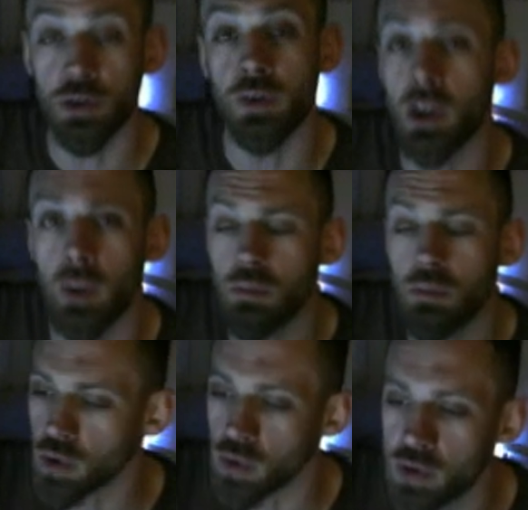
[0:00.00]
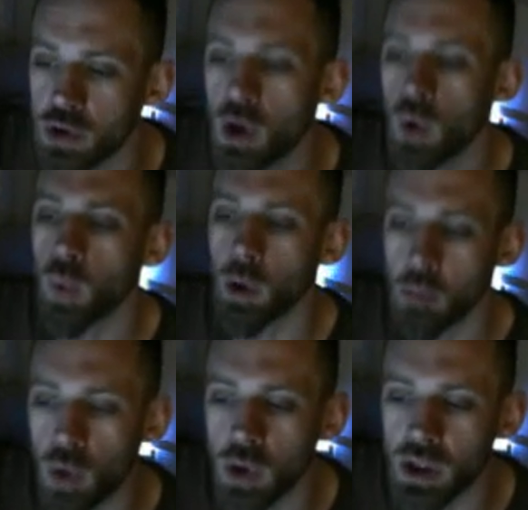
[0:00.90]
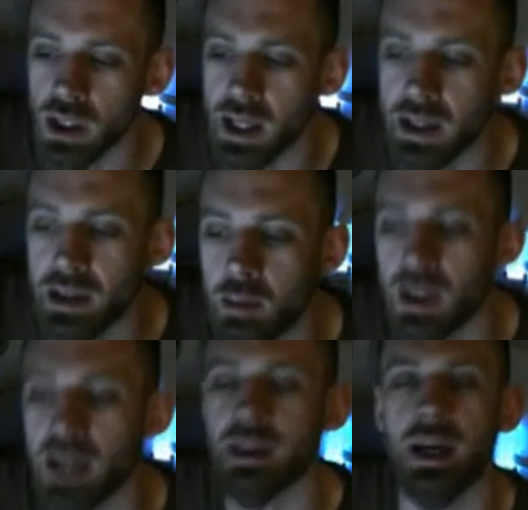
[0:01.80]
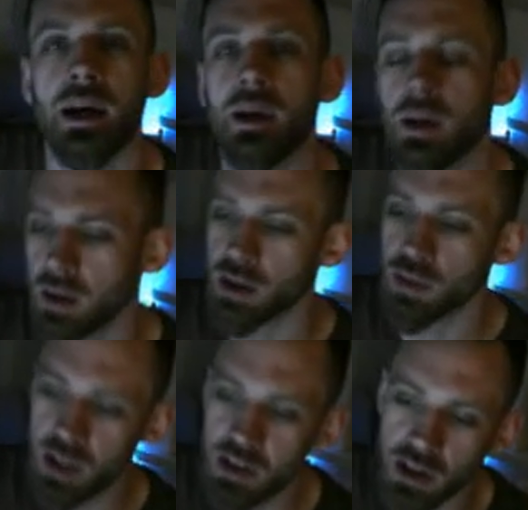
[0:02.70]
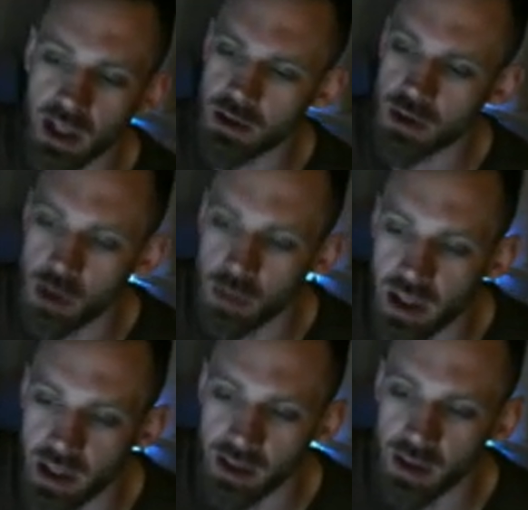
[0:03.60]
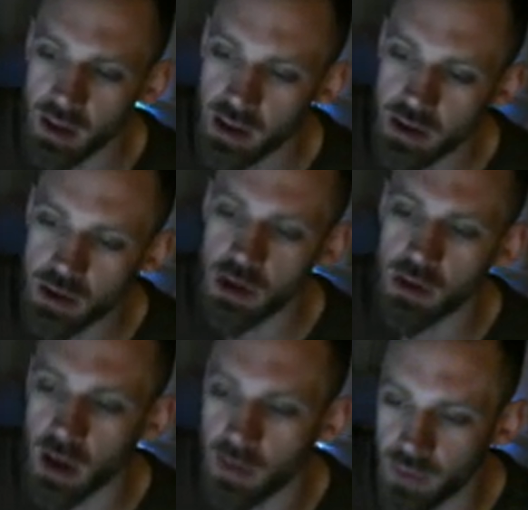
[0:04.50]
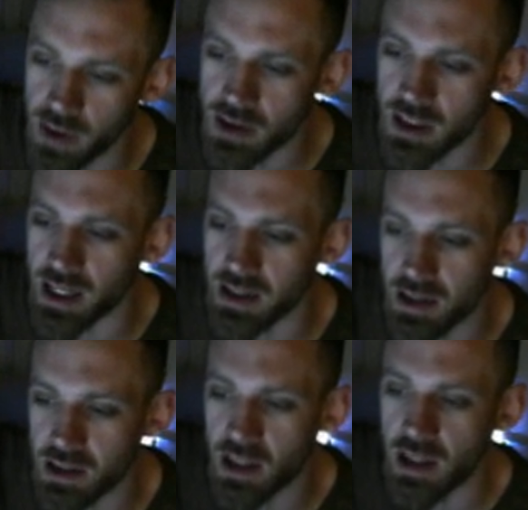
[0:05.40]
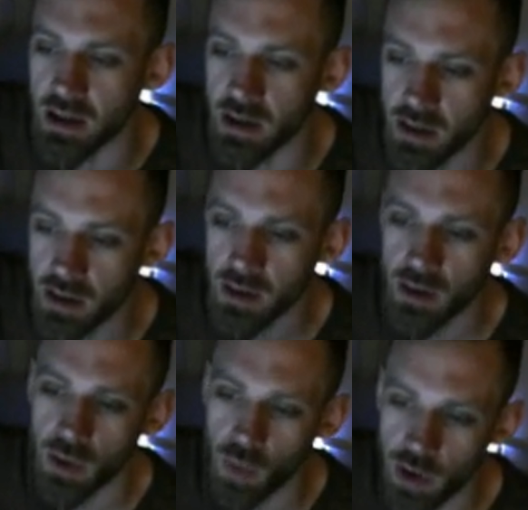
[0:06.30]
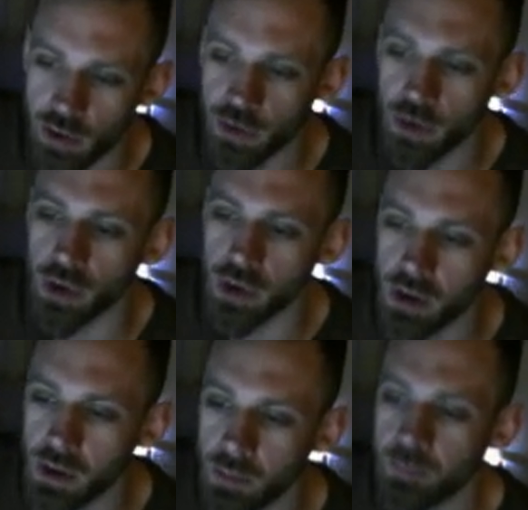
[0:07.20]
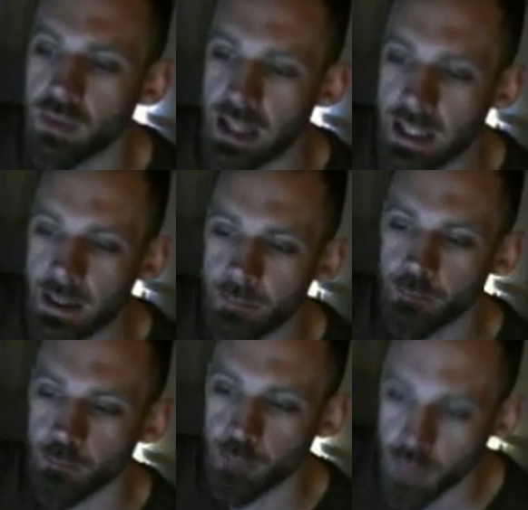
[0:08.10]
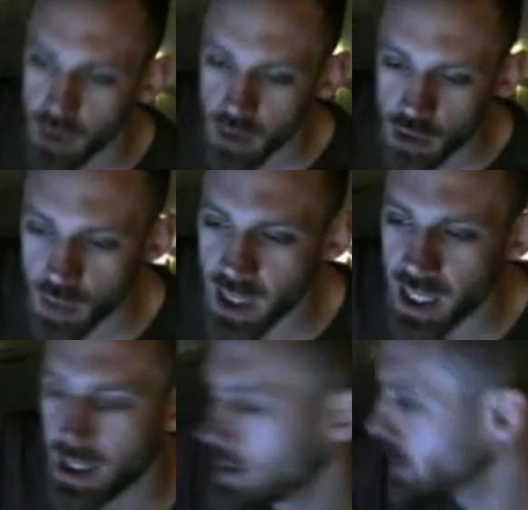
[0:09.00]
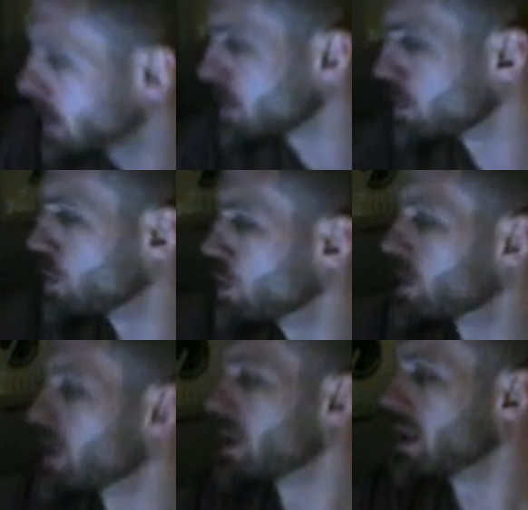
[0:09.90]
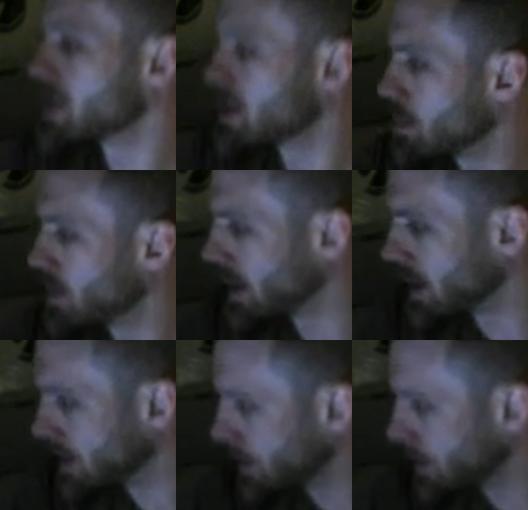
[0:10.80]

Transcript: following moves, will more than likely play that. The reason that has to come in is because you've got obvious tactics here with a fork, yeah? So that is a move that needs to be played.